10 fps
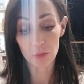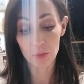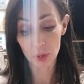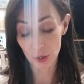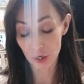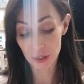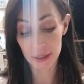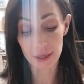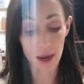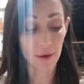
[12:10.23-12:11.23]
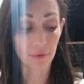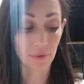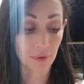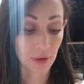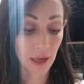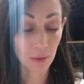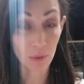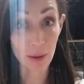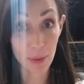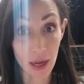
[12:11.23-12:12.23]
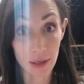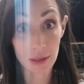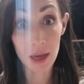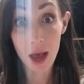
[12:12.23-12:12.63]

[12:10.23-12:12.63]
put your stuff in wet paint.